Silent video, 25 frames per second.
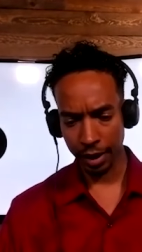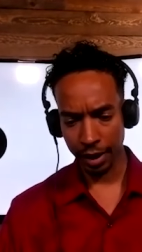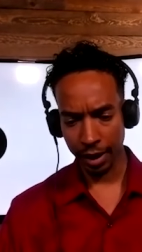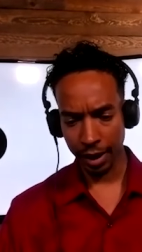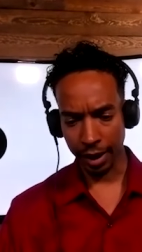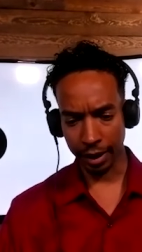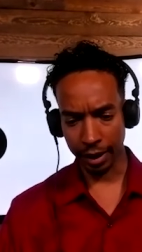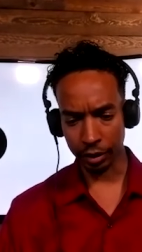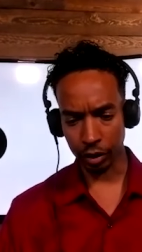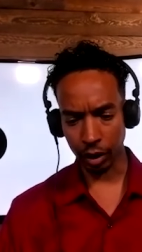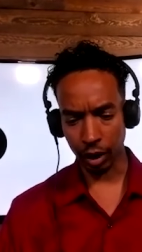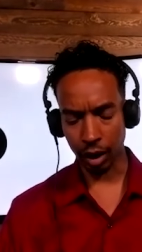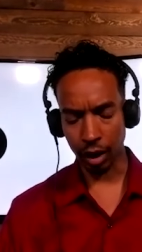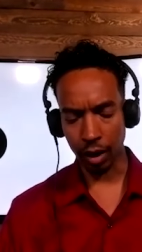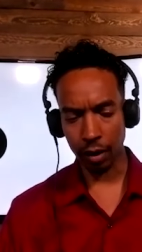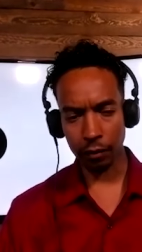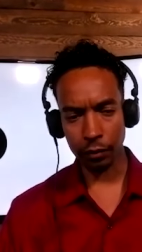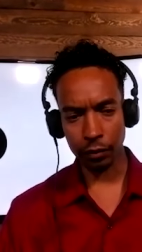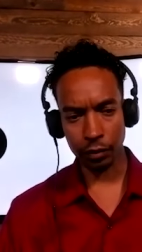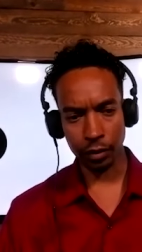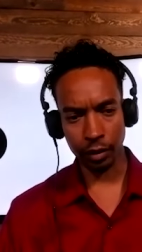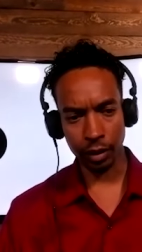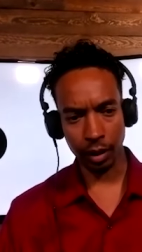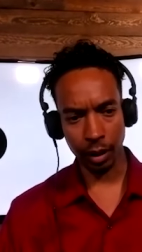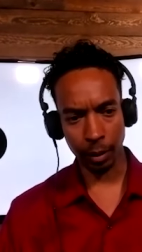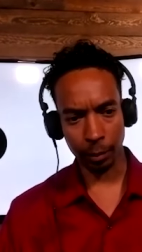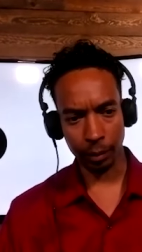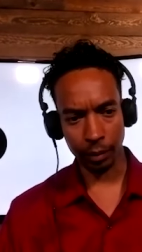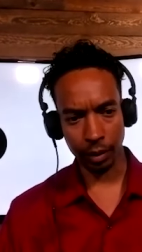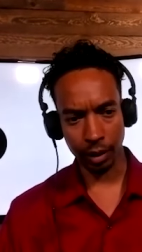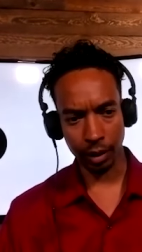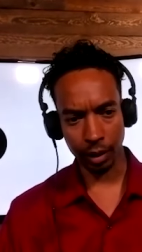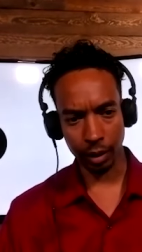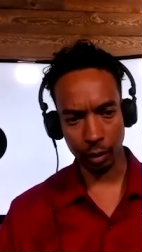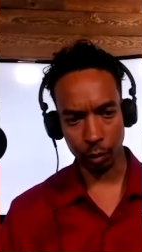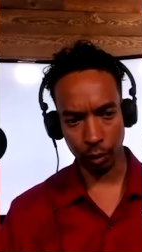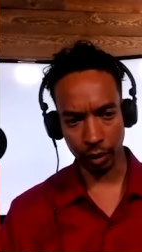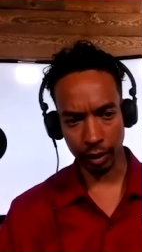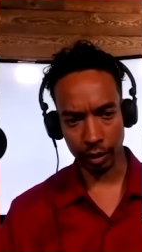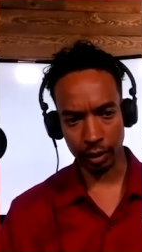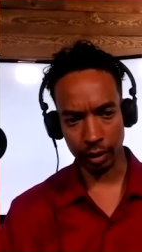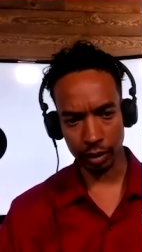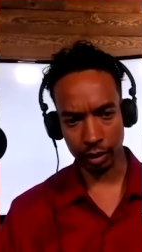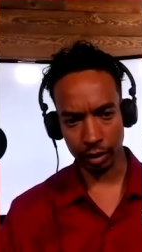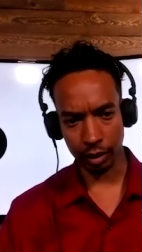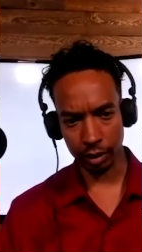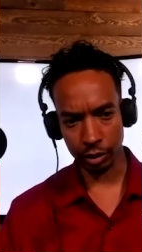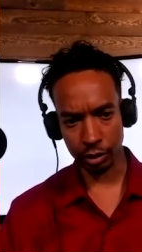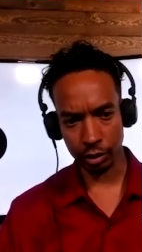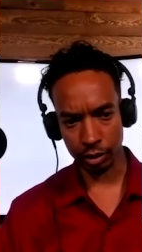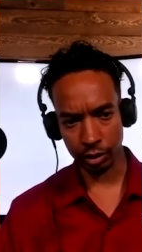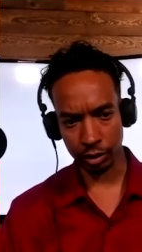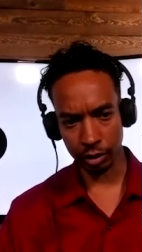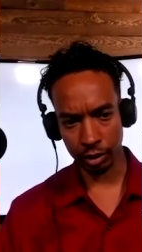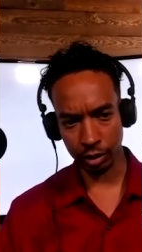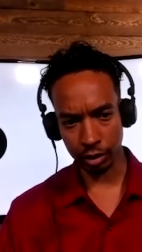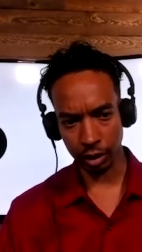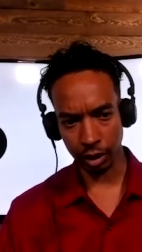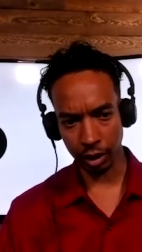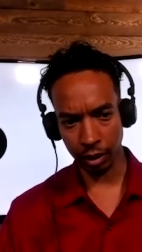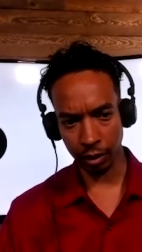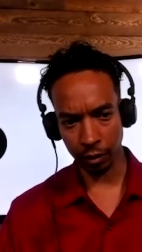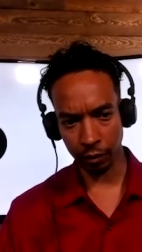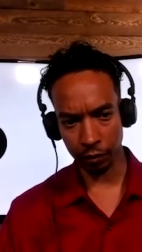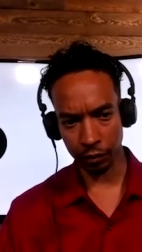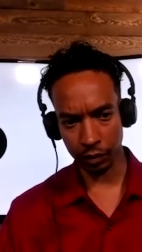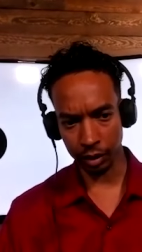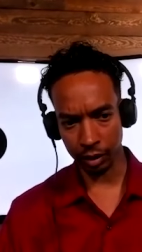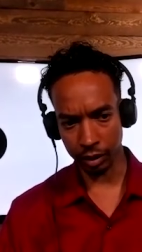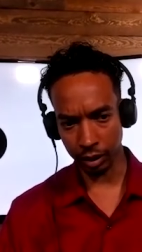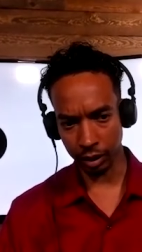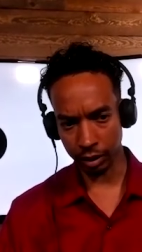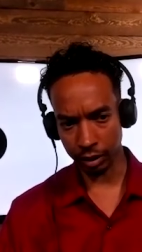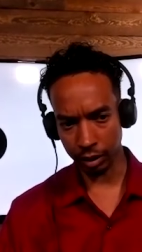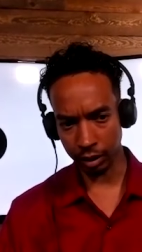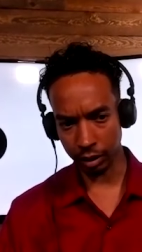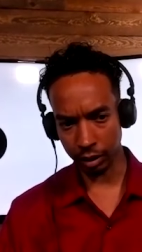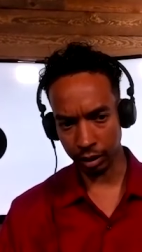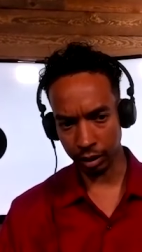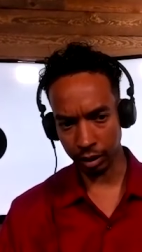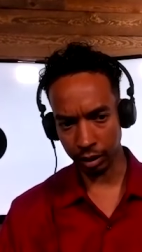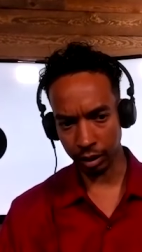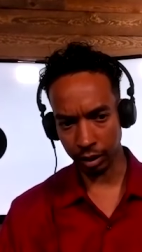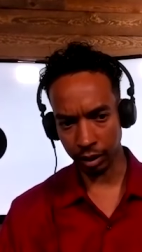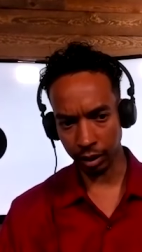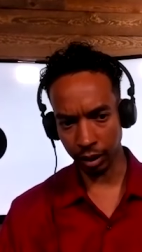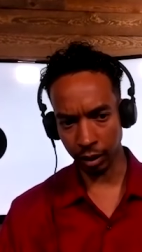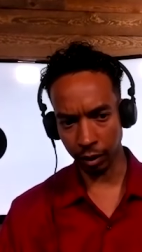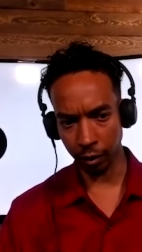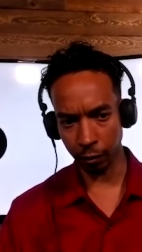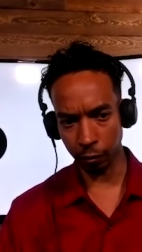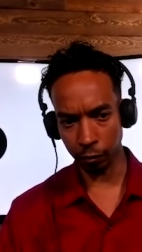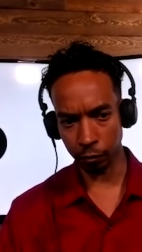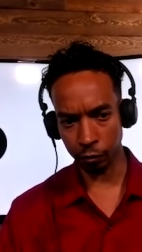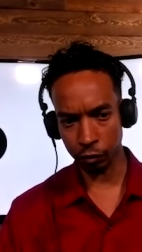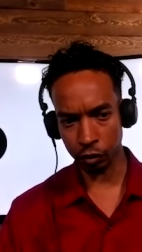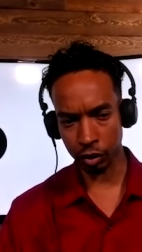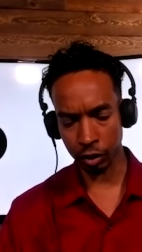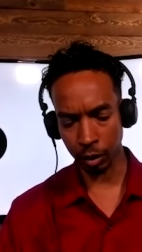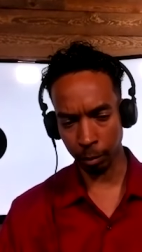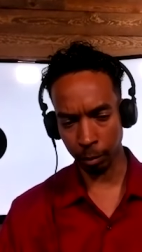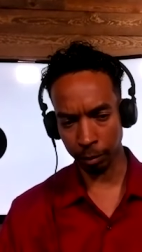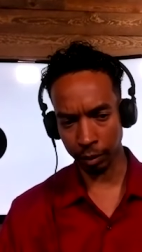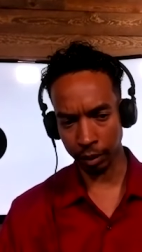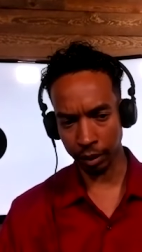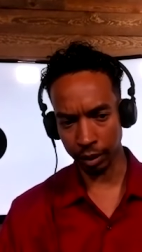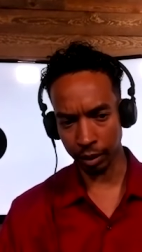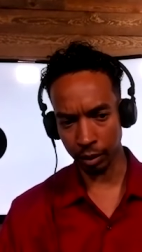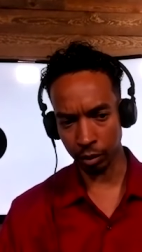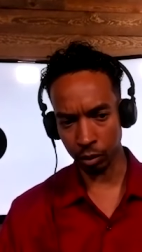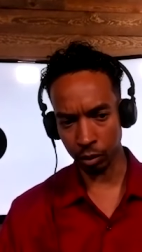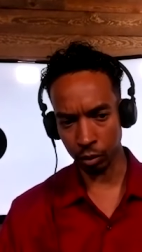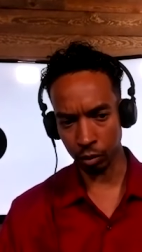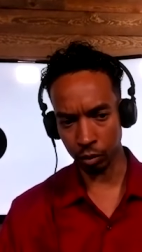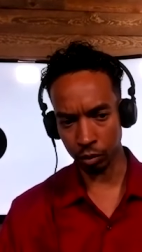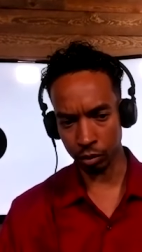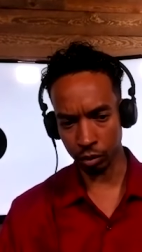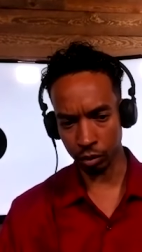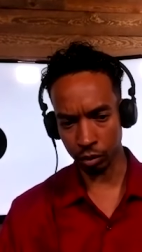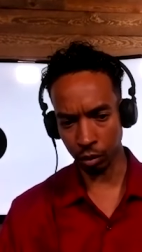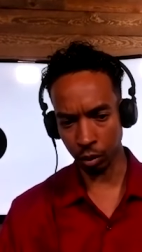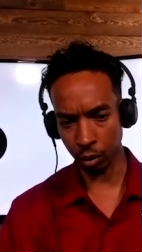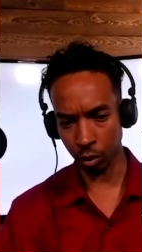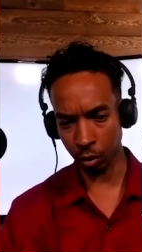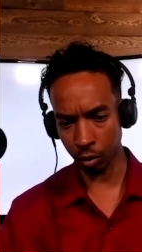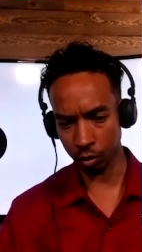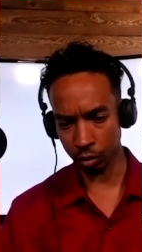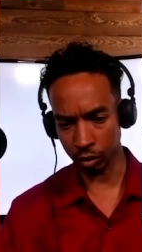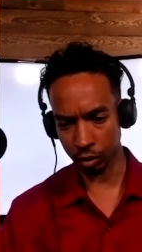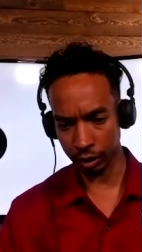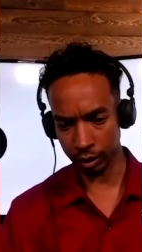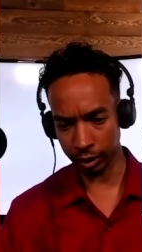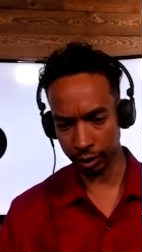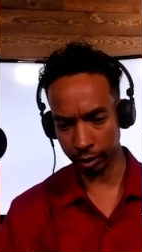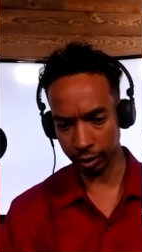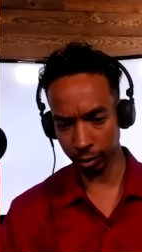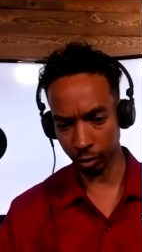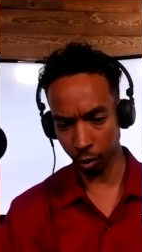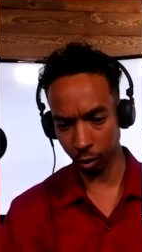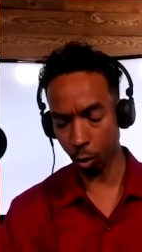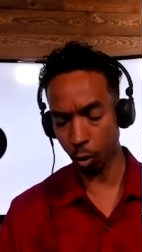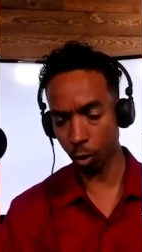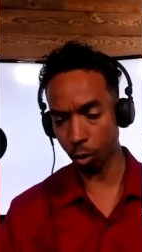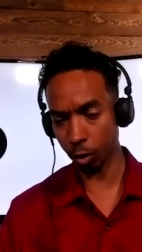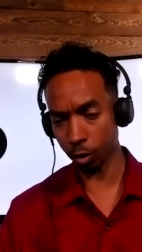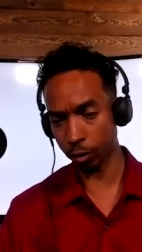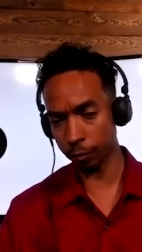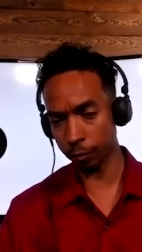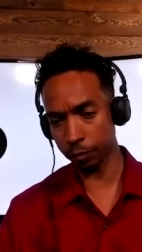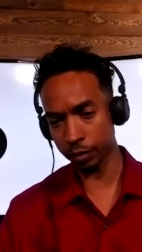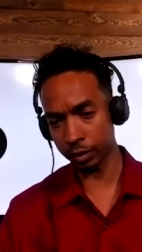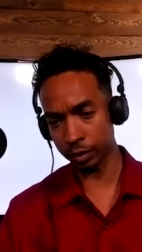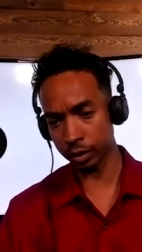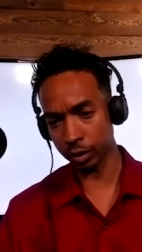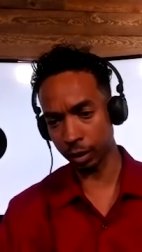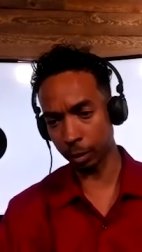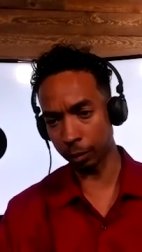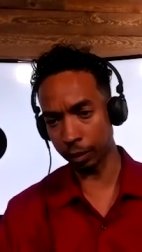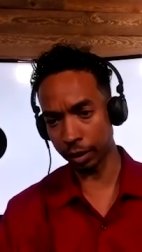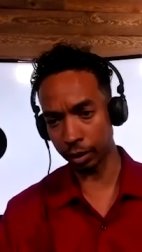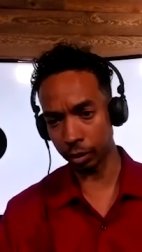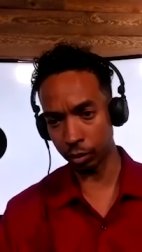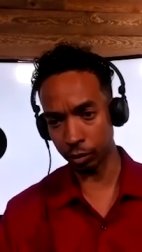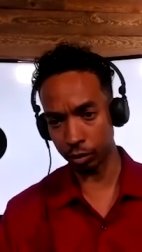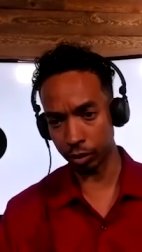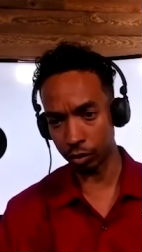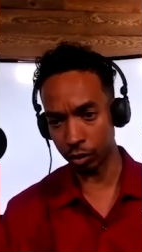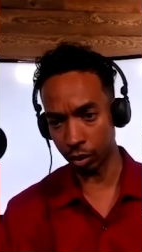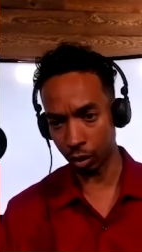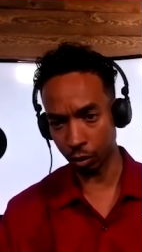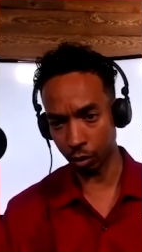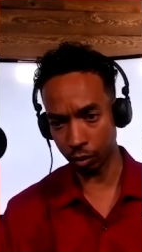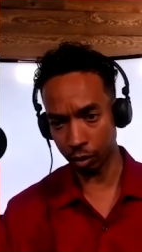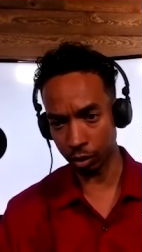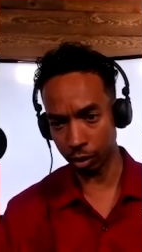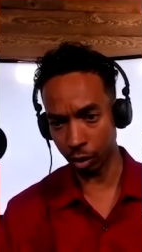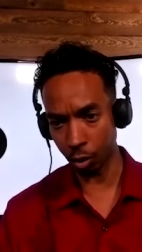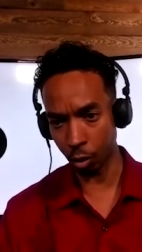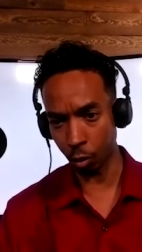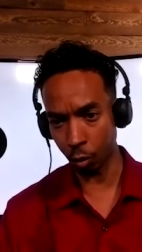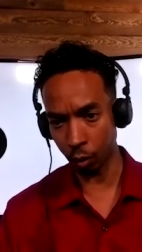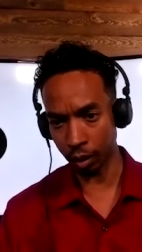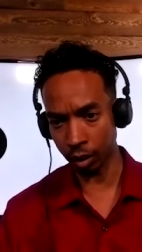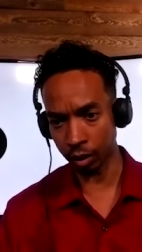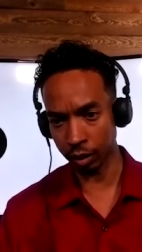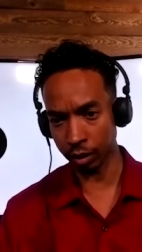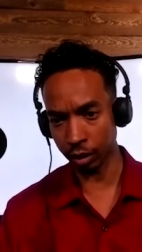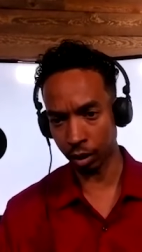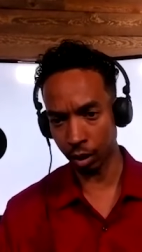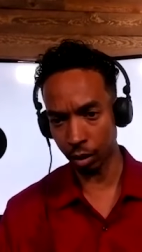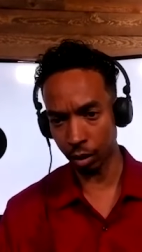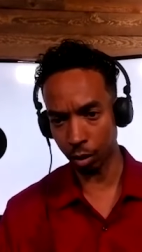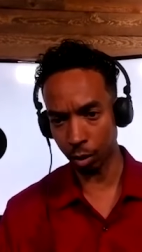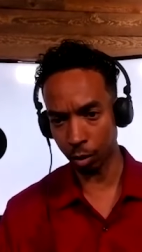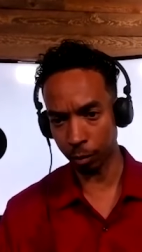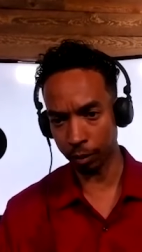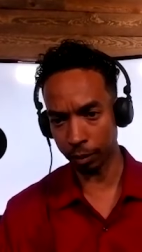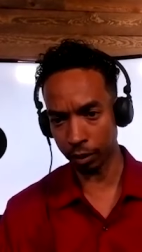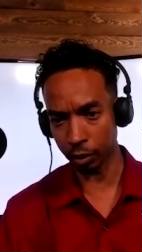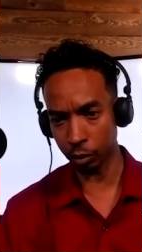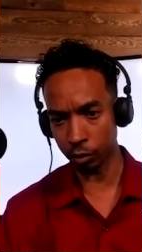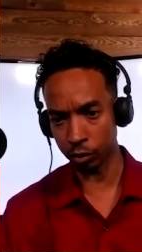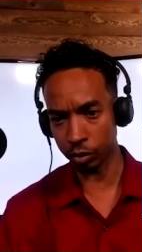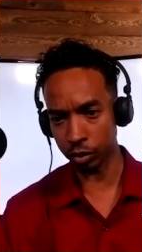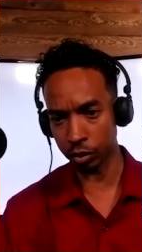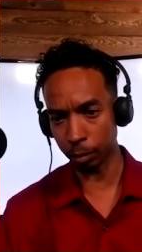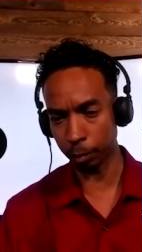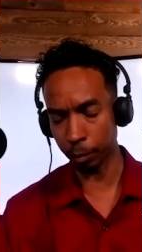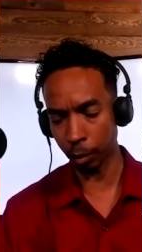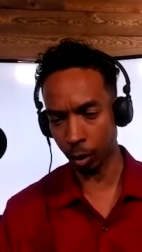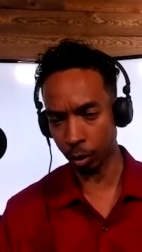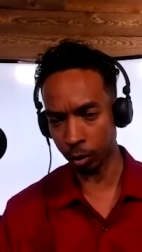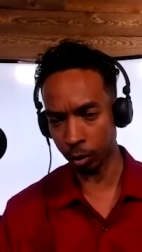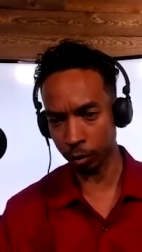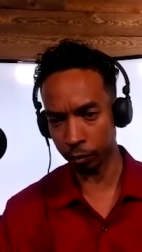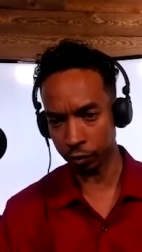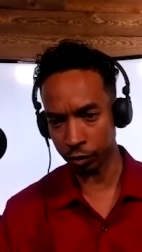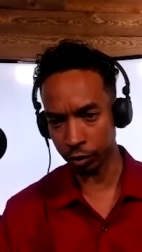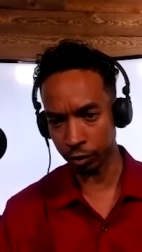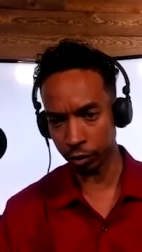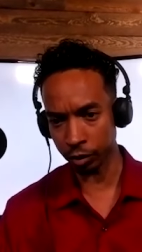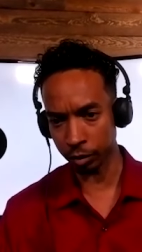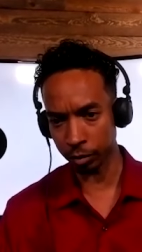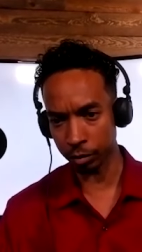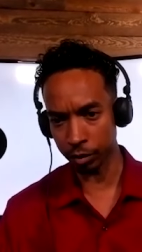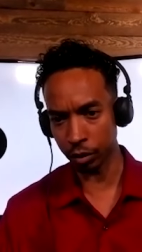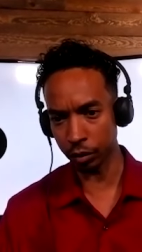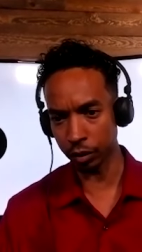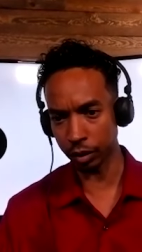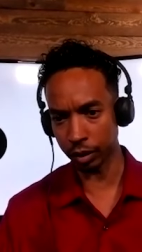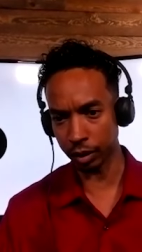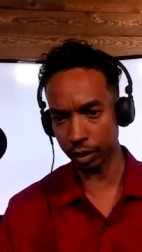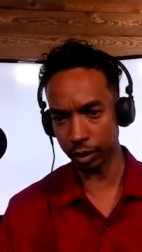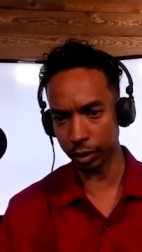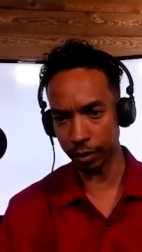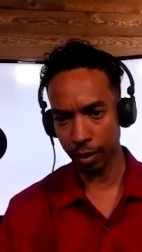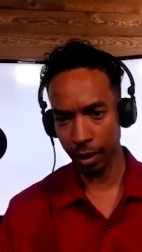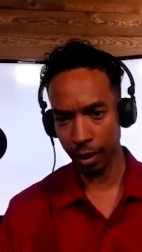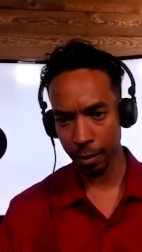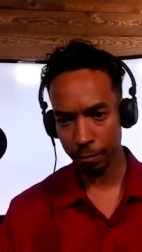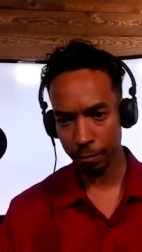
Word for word: and to offer up a recognition of the dignity of somebody who you hold dear or somebody who you don't know well at all, but who's a part of your community.